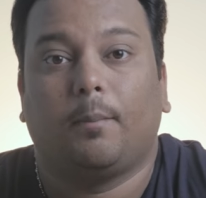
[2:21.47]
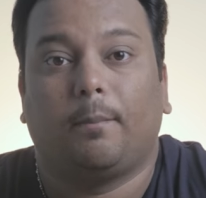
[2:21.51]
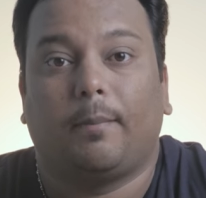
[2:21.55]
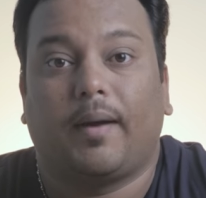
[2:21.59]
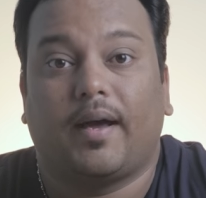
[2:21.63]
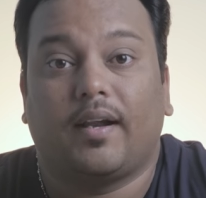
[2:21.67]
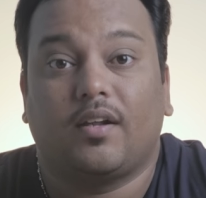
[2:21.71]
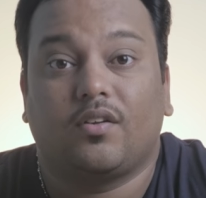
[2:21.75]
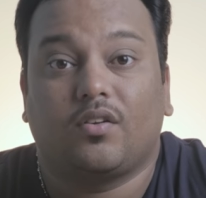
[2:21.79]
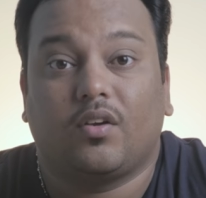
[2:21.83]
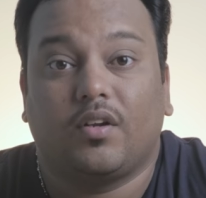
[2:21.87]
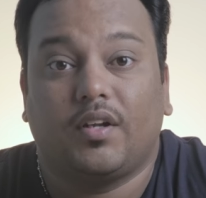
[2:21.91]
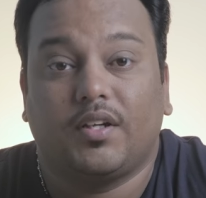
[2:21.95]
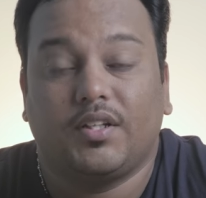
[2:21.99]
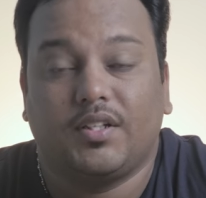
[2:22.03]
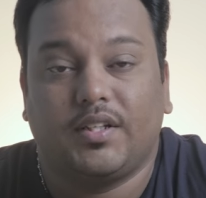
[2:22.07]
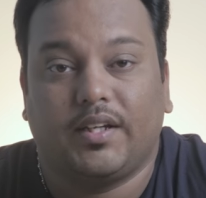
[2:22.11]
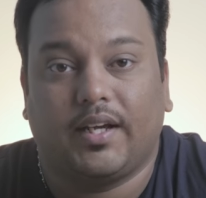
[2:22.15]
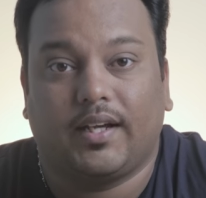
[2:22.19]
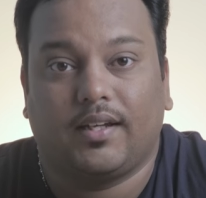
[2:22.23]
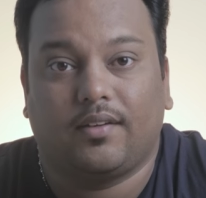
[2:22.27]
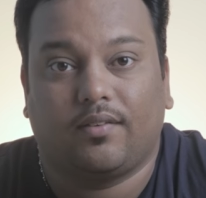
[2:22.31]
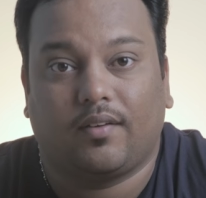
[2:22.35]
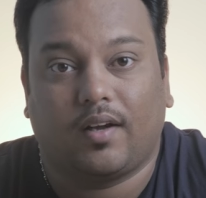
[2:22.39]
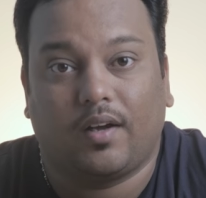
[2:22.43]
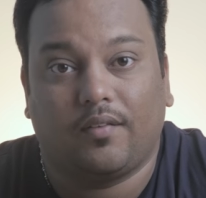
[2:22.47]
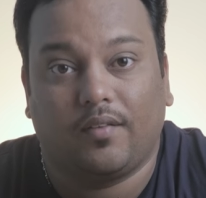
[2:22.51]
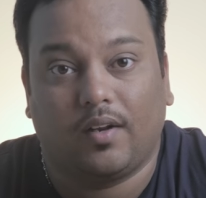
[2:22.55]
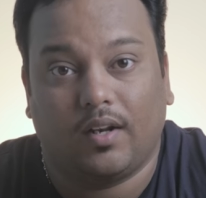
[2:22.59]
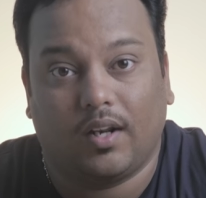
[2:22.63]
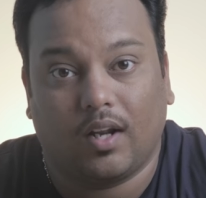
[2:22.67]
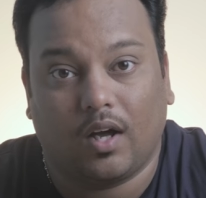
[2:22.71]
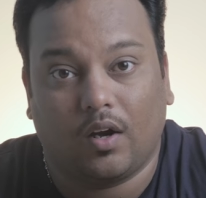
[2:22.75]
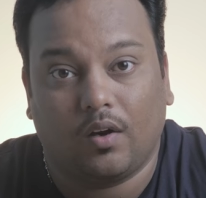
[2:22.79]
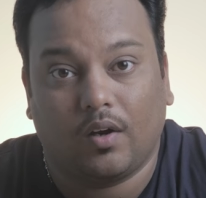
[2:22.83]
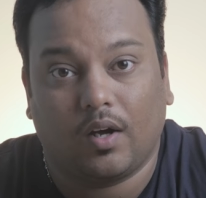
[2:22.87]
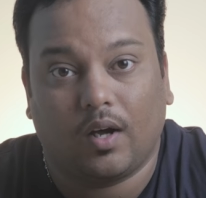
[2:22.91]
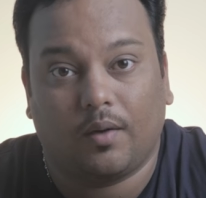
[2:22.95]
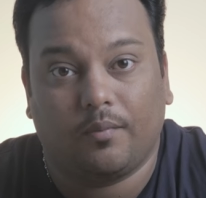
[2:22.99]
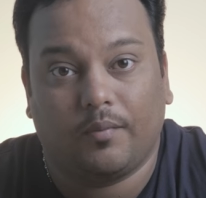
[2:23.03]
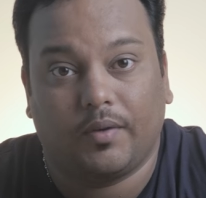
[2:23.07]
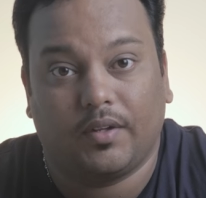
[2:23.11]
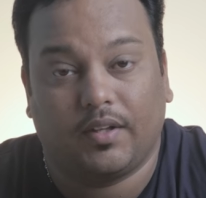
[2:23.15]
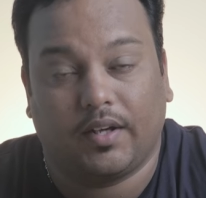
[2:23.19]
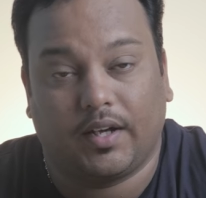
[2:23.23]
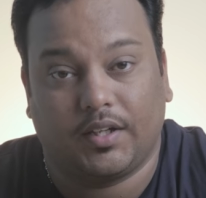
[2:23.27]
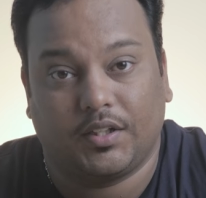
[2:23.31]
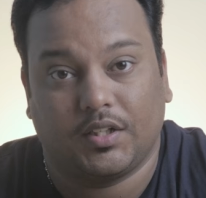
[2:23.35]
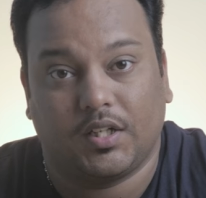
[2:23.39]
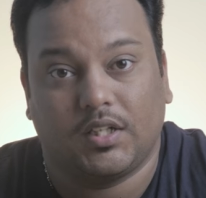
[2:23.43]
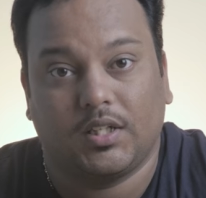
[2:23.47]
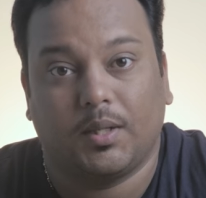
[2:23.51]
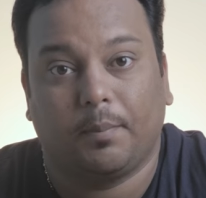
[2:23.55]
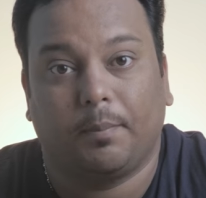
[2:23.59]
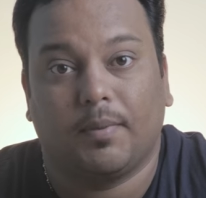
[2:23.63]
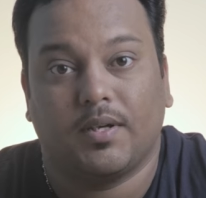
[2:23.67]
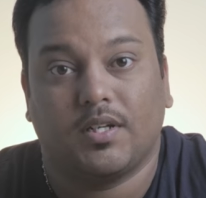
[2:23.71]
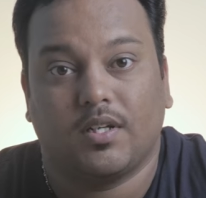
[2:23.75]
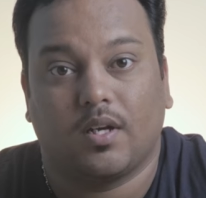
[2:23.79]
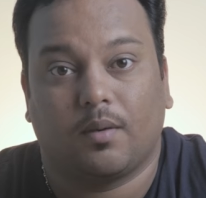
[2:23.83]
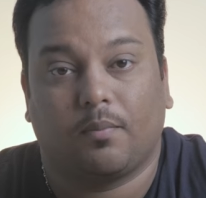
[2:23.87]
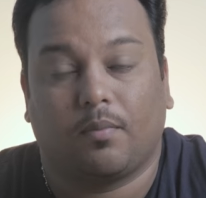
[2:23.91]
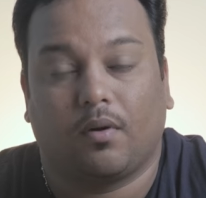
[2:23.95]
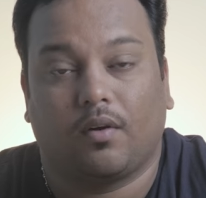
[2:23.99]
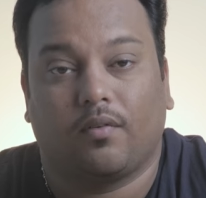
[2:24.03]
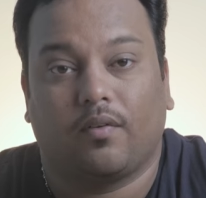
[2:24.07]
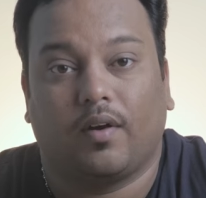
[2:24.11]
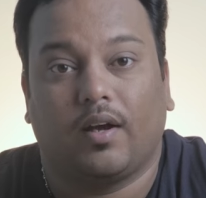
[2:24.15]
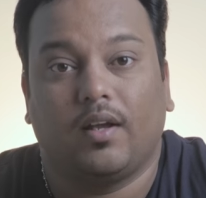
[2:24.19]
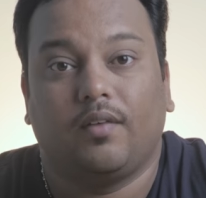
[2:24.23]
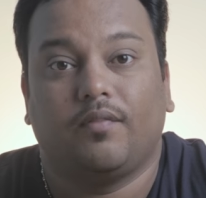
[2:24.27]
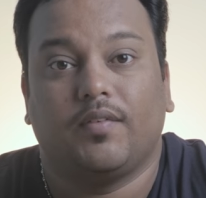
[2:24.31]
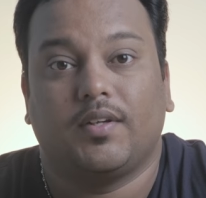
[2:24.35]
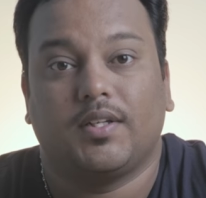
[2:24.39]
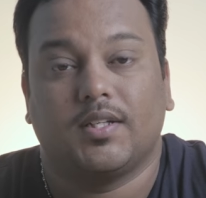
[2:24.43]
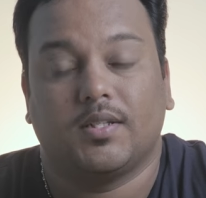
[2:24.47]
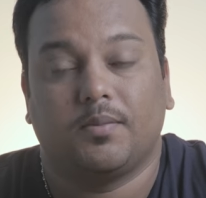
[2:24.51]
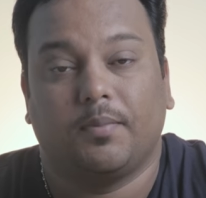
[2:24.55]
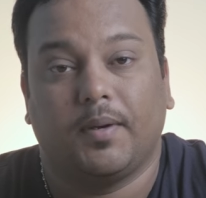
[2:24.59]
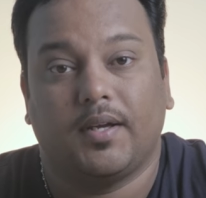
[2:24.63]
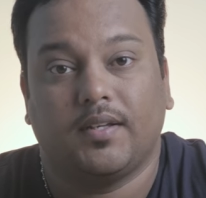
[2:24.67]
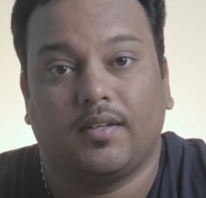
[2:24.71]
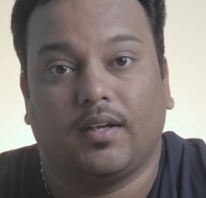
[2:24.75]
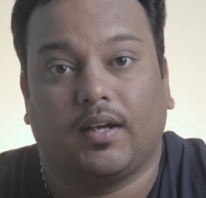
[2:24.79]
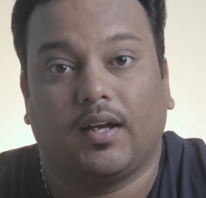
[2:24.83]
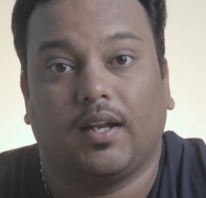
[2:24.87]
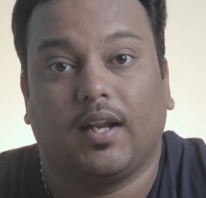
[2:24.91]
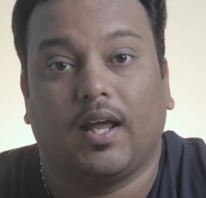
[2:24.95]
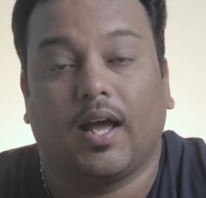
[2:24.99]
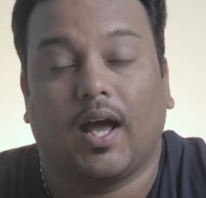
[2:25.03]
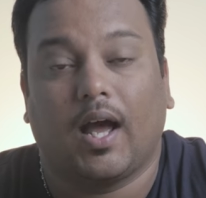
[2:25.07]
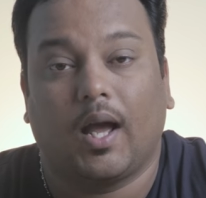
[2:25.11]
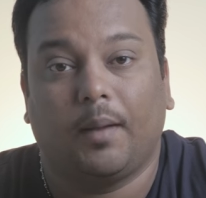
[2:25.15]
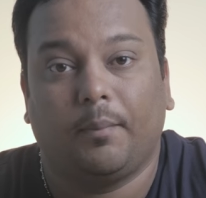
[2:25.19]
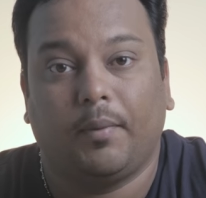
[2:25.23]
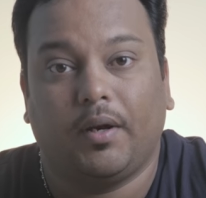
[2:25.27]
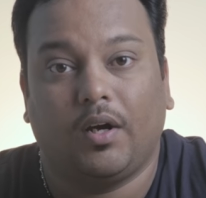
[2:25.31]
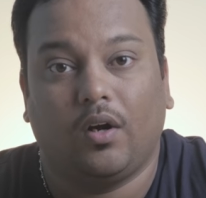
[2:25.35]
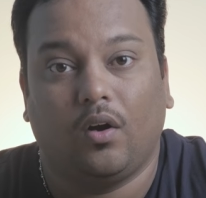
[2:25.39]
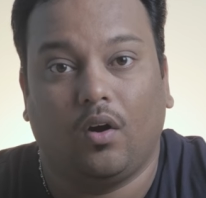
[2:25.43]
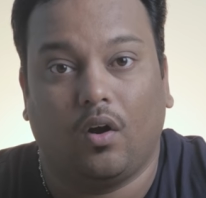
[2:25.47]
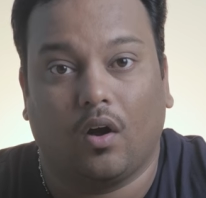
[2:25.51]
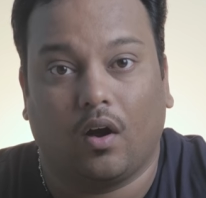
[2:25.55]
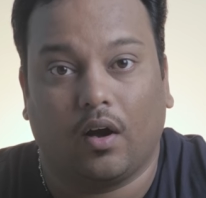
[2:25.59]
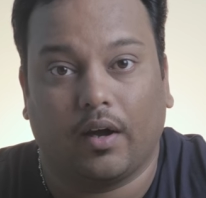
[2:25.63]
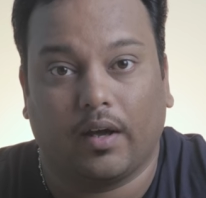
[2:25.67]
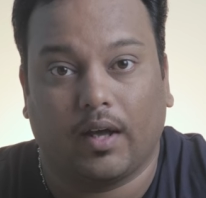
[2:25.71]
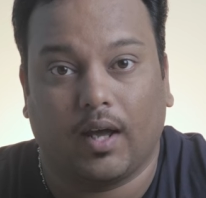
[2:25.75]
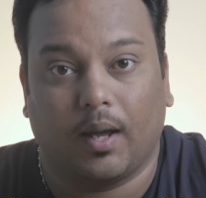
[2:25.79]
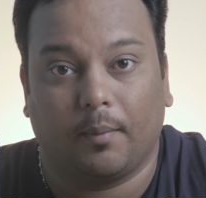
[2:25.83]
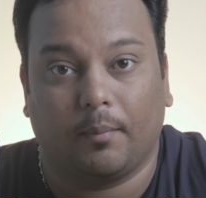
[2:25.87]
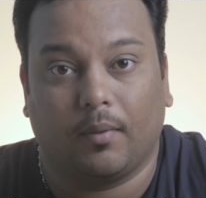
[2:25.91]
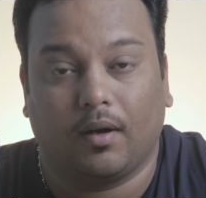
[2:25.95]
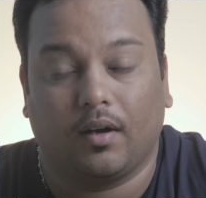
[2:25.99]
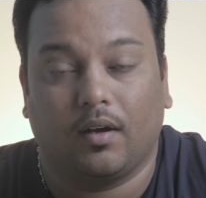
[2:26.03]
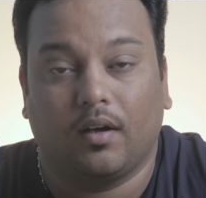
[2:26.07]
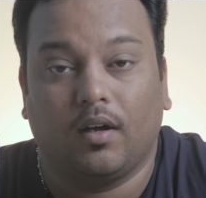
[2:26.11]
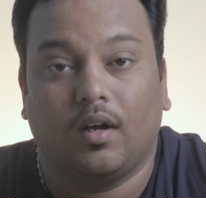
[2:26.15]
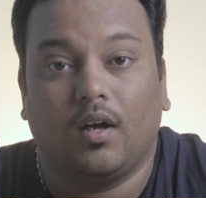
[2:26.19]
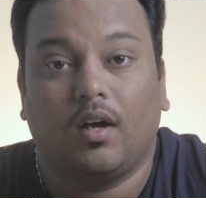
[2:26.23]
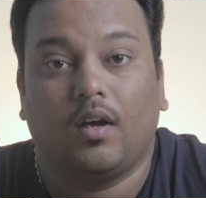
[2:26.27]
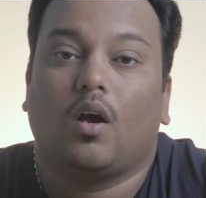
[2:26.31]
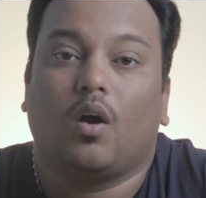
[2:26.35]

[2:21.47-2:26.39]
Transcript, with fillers: Panasonic G H five will now come with H L G picture profile, which is basically hybrid log gamma.